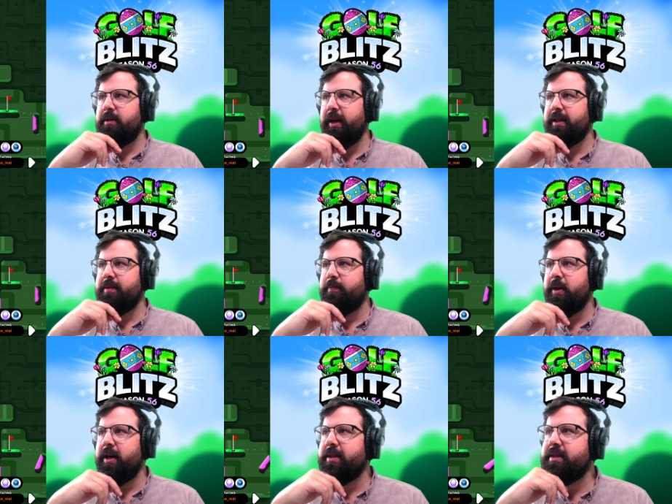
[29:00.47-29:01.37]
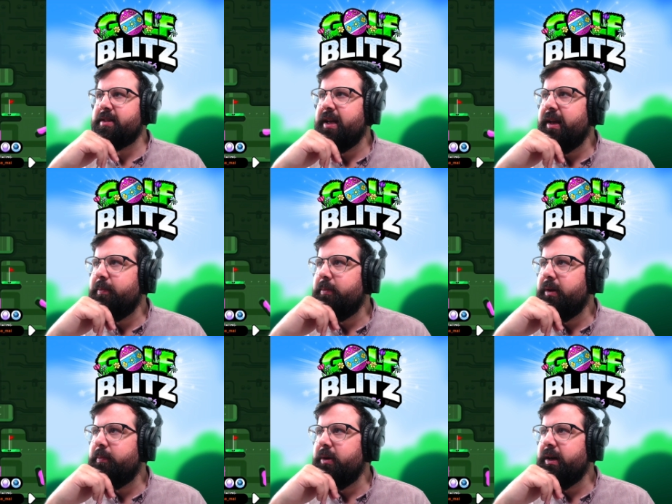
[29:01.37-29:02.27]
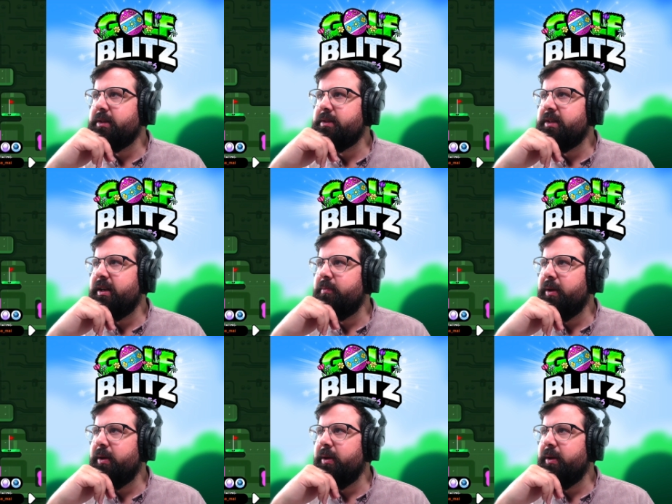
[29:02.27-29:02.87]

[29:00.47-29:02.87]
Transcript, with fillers: What? Boss ten bit. Boss ten